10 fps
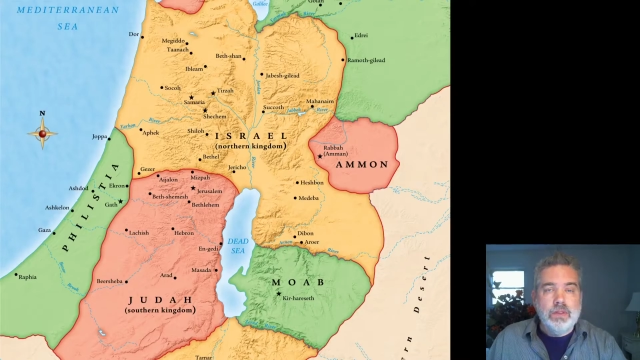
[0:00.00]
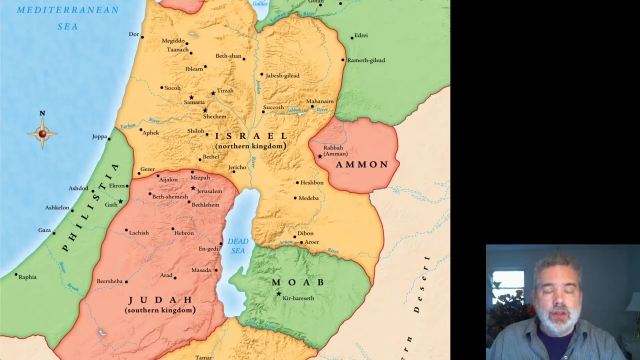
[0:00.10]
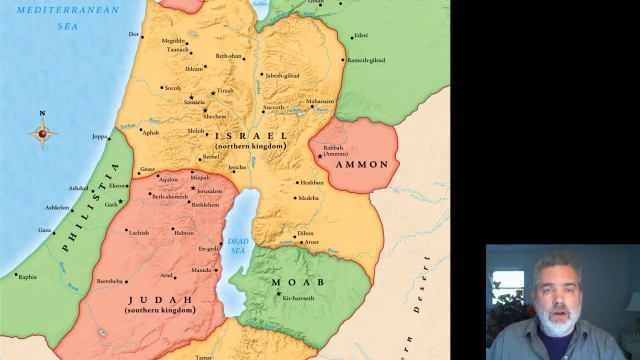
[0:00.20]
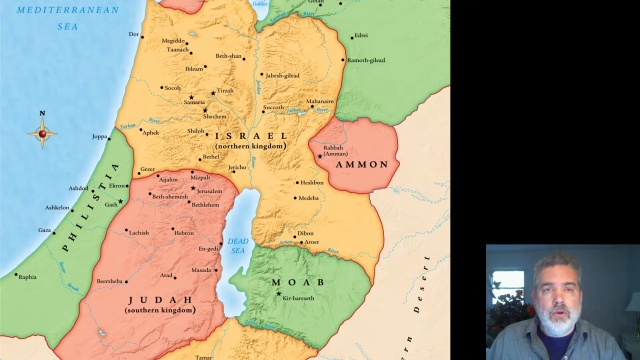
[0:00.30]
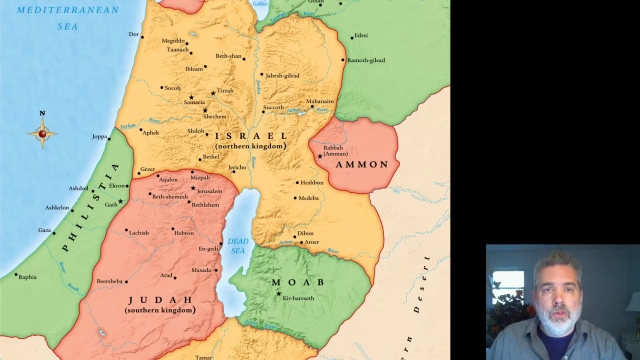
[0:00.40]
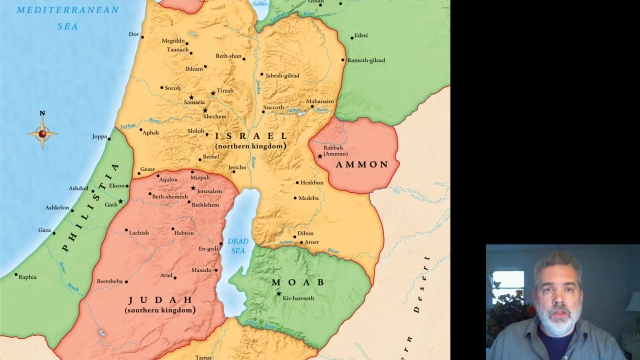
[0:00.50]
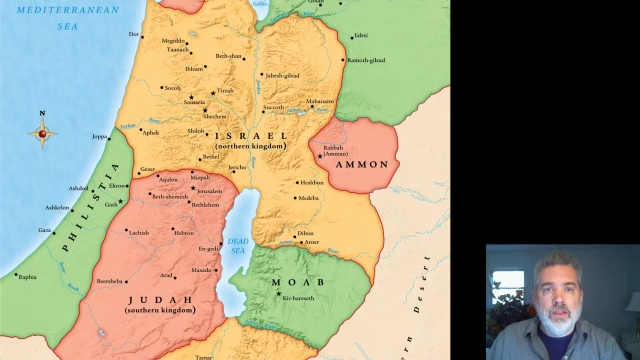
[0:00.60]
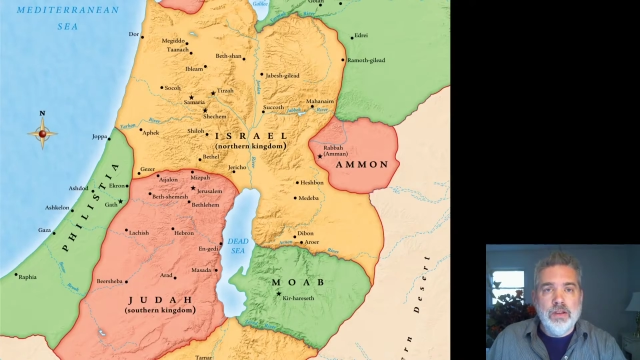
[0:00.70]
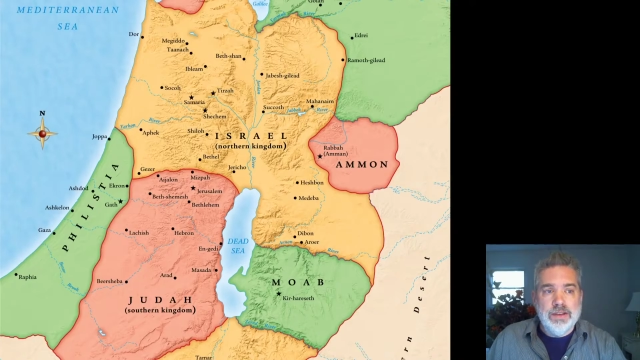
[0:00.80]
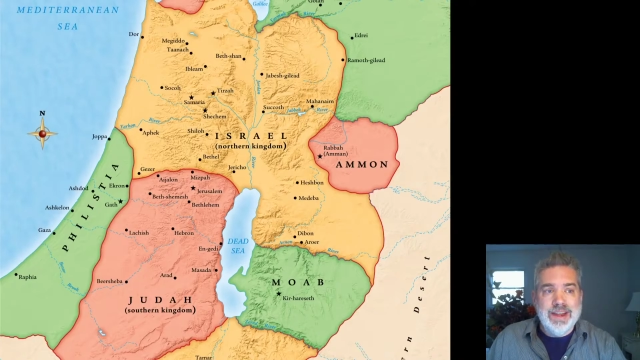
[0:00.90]
on the
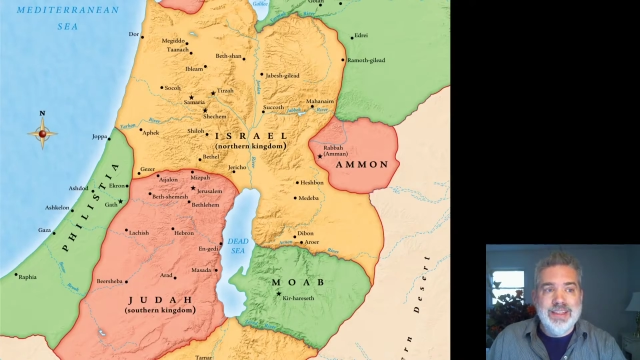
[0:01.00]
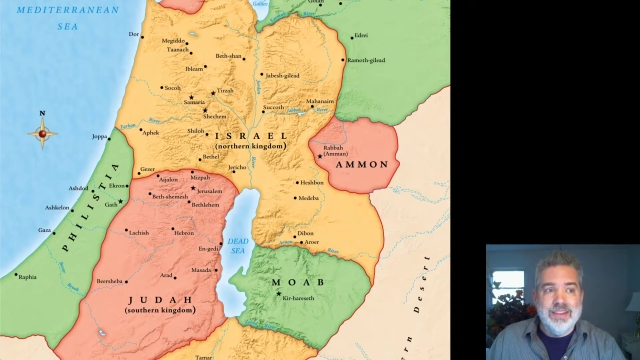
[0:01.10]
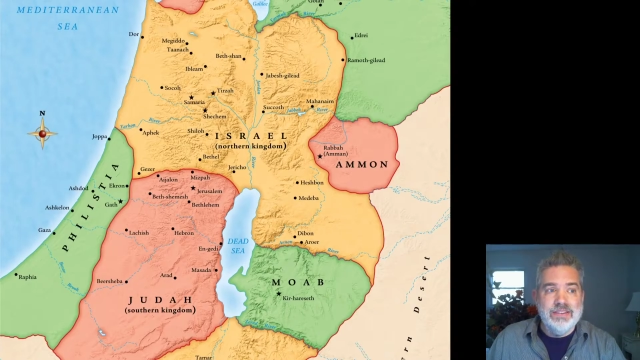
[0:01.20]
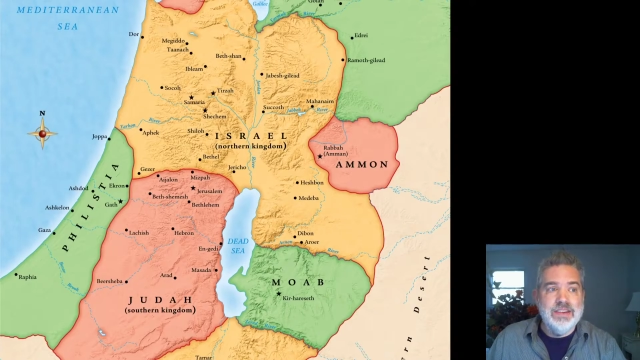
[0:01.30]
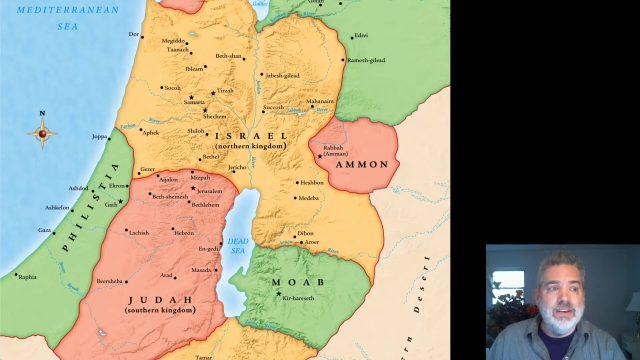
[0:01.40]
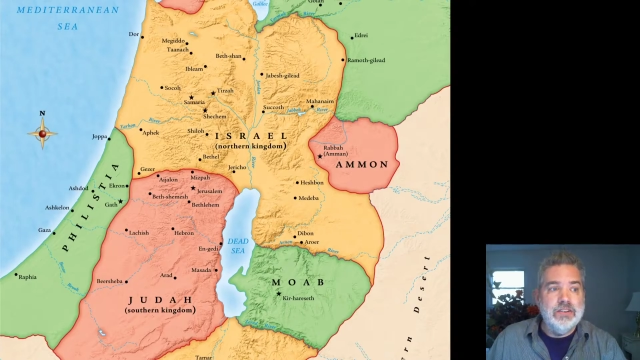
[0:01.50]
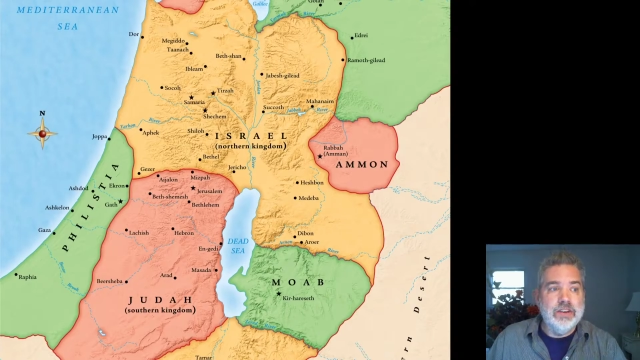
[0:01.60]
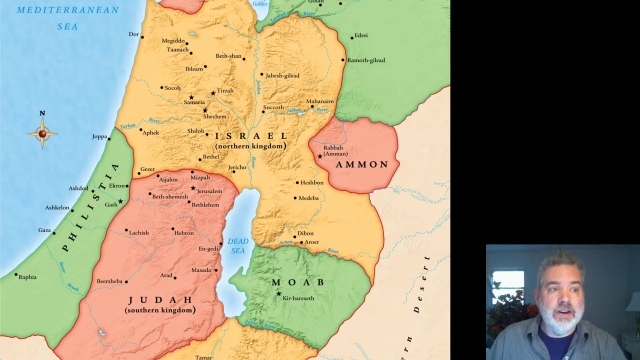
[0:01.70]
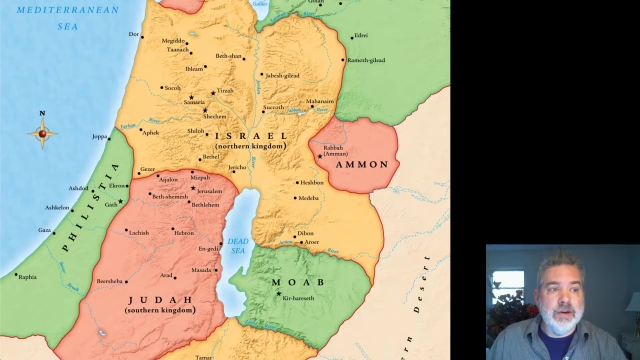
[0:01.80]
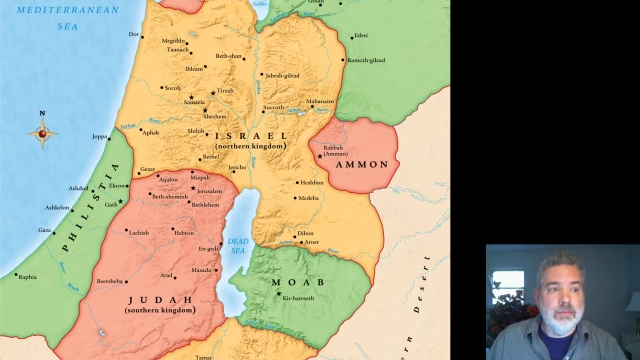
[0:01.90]
death of
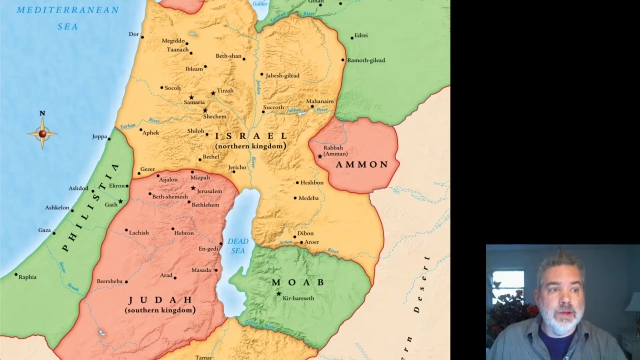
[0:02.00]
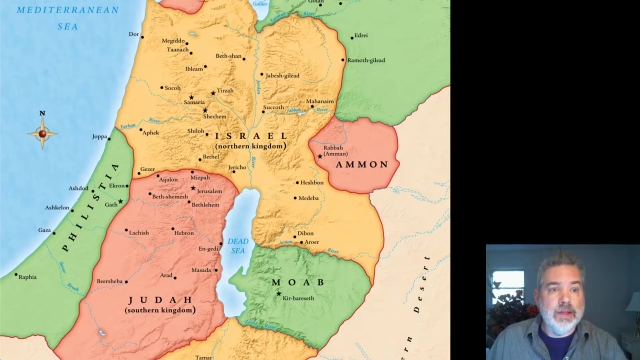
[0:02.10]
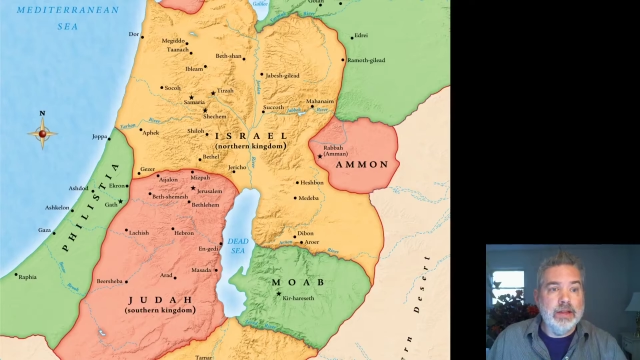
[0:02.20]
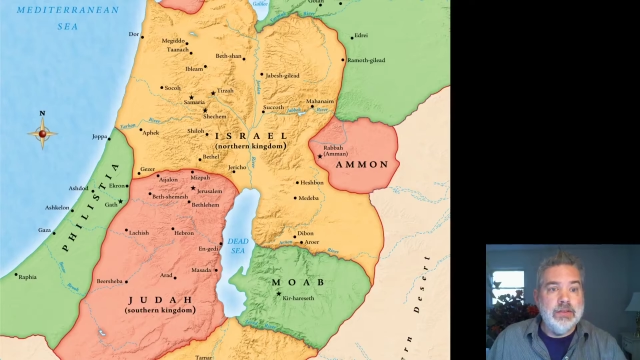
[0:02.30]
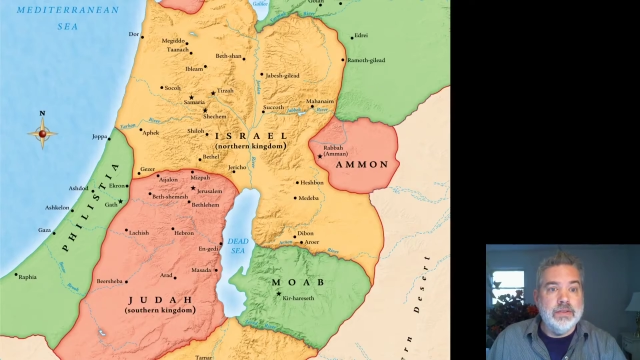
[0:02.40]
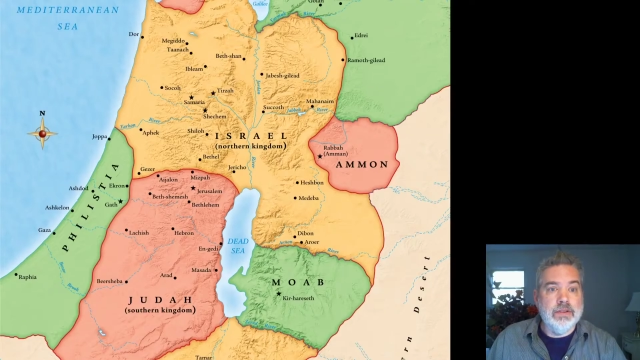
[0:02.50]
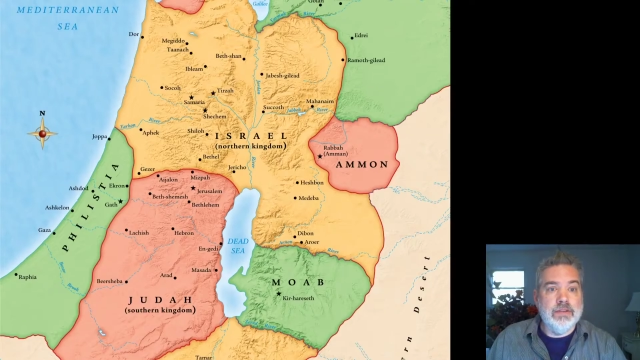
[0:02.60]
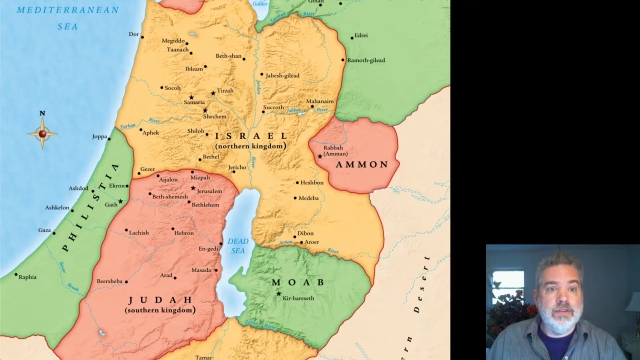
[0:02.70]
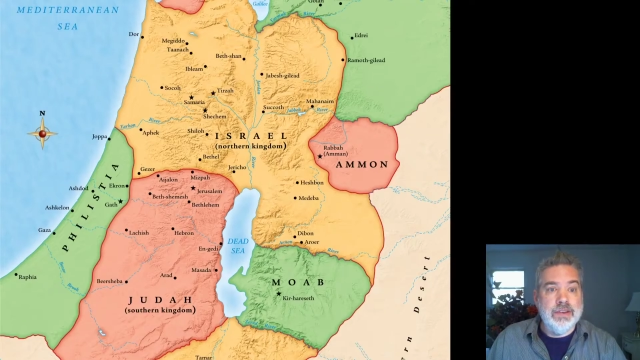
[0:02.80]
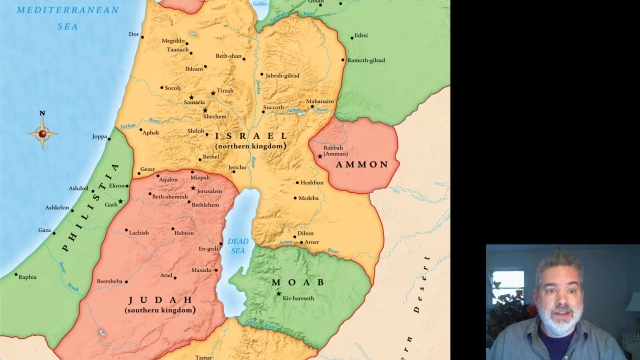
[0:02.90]
Sennacherib, begins
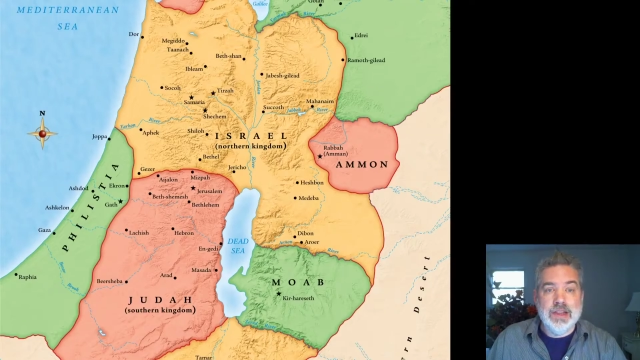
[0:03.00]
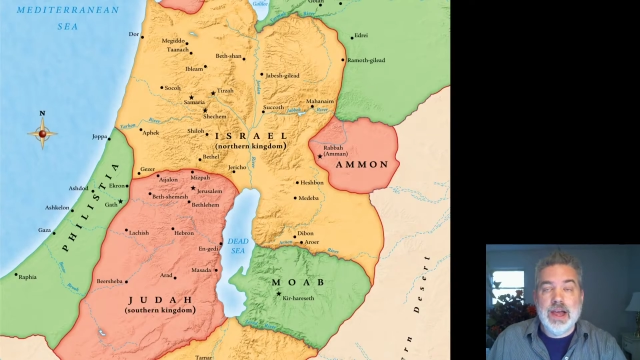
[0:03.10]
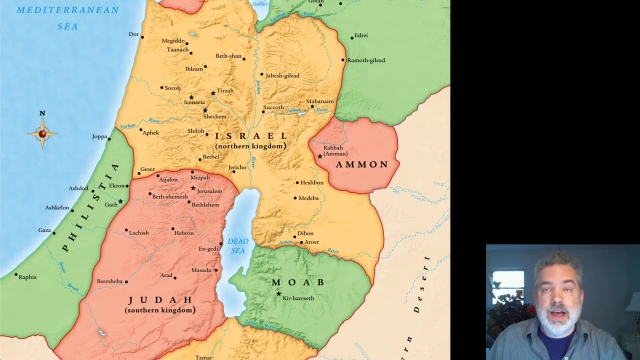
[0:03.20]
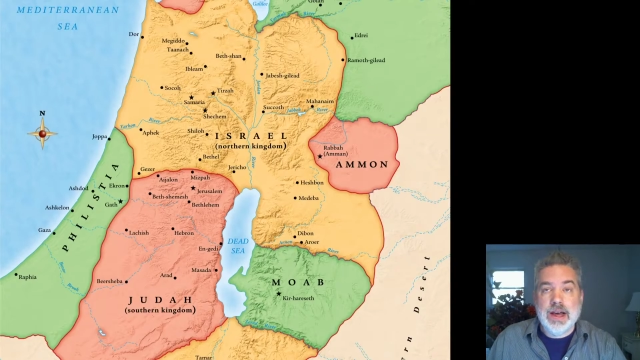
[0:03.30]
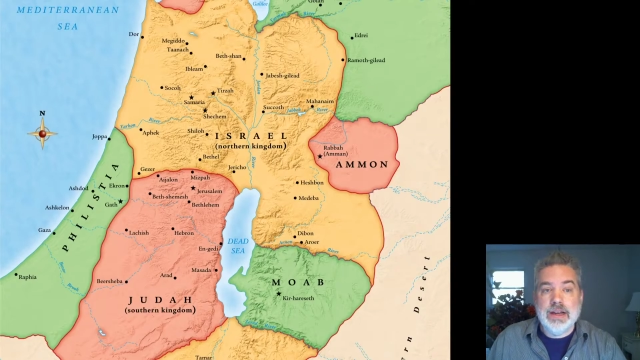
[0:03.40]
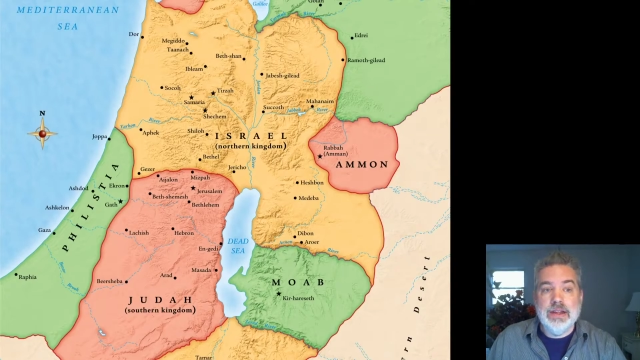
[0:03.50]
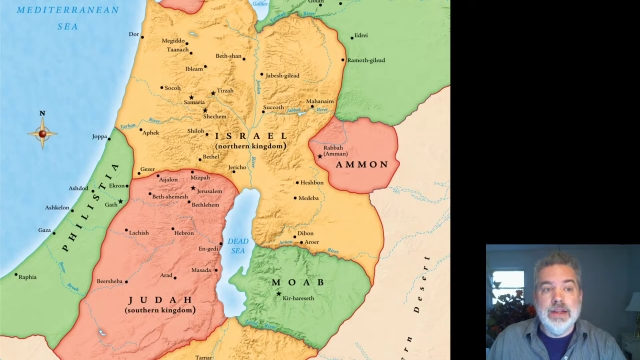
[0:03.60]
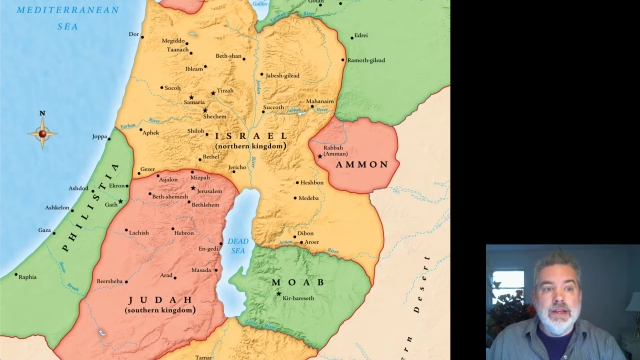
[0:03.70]
its decline,